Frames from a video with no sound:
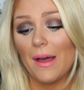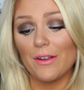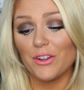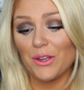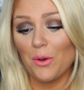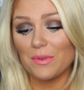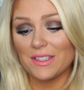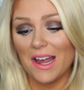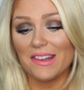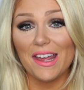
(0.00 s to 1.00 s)
I really hope
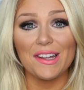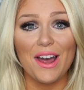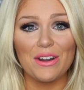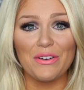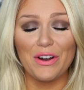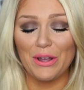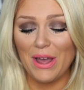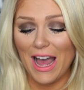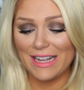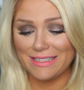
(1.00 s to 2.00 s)
it's not that loud for you
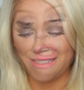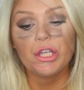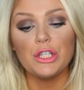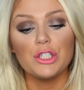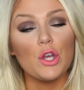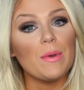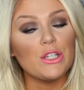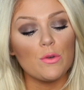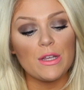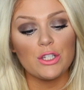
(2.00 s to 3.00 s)
guys.
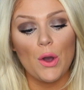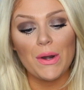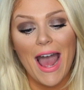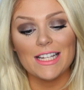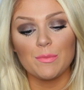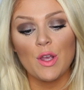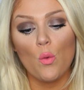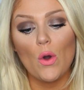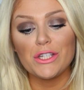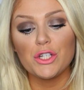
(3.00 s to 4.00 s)
Scooby Dooby Don't ask me,
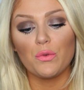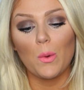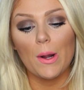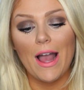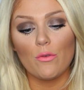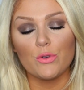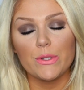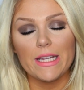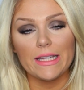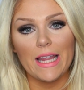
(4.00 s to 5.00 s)
what's your workout
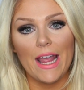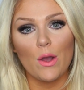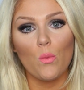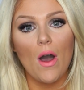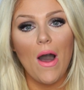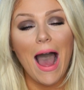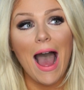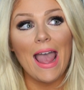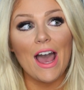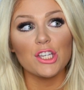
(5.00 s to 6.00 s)
routine like? Well,
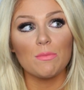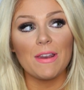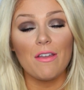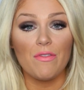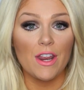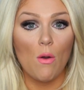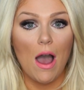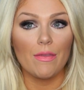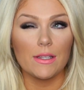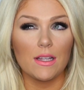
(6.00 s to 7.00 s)
I actually made a video
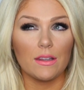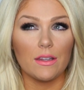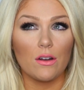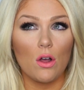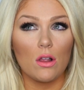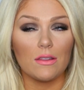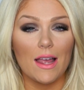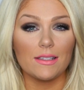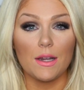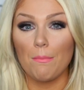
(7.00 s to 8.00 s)
on this a little
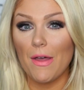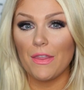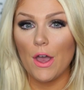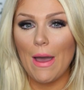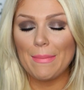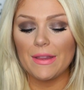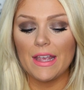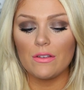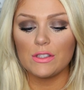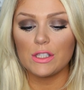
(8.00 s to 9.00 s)
less than a month ago, I
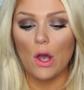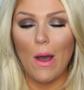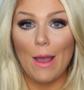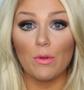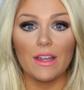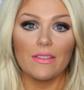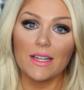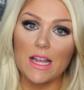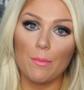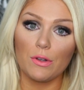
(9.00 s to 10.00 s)
believe, so I will link
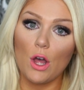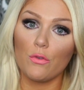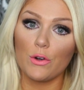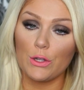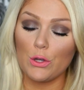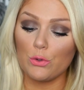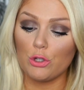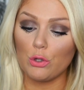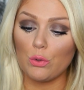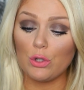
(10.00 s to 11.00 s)
that down below for you
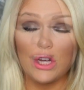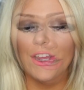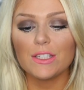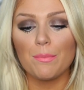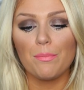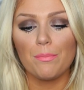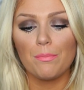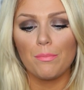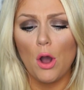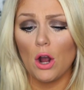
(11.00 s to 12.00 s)
to check out.
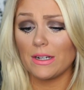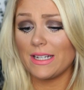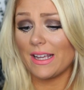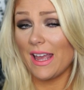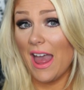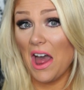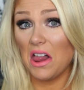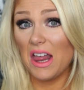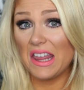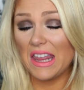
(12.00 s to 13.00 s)
Partikel,
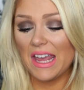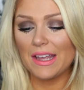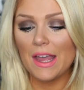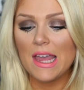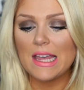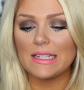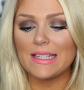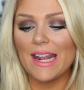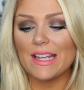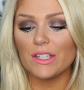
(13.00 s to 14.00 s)
I think,
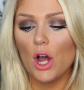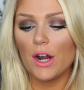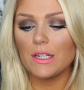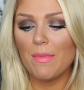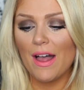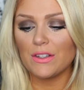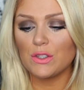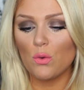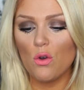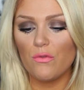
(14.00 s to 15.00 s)
said, is it hard to
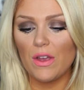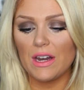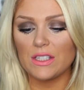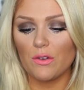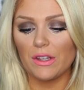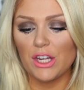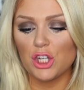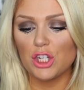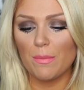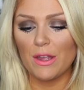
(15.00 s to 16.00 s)
balance school, fitness, a
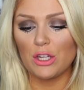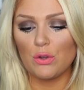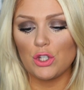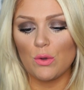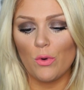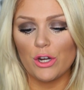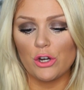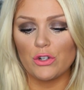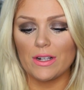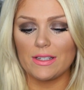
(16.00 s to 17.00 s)
relationship, and YouTube? What are
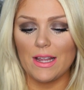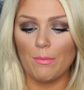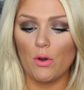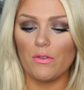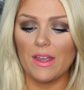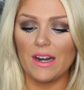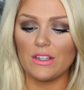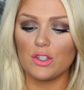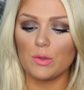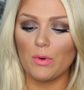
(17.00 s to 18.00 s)
your tricks to stay motivated
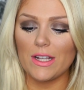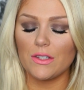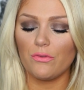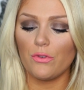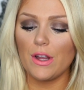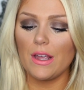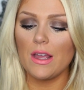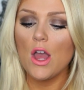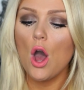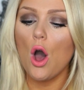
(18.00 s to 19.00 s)
and
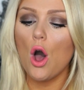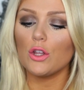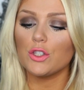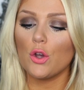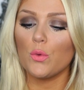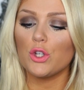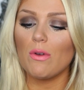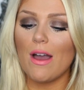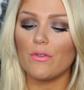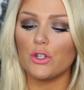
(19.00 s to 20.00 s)
stress-free? Also, would
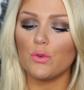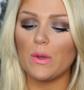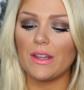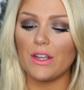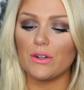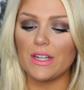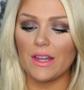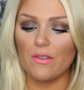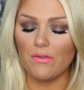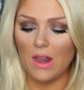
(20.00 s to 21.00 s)
you ever do weekly or
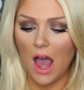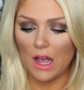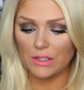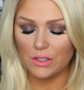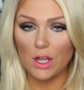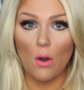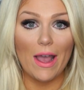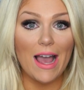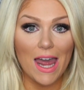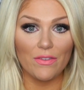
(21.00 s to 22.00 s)
daily vlogs? So
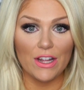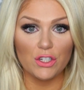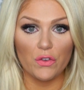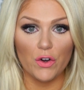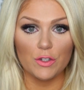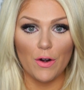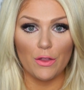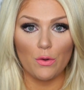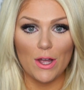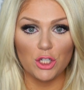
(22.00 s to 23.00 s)
I kind of answered the first part
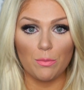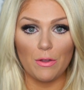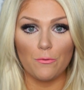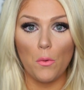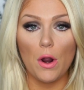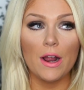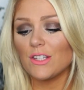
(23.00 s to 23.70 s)
of the question before.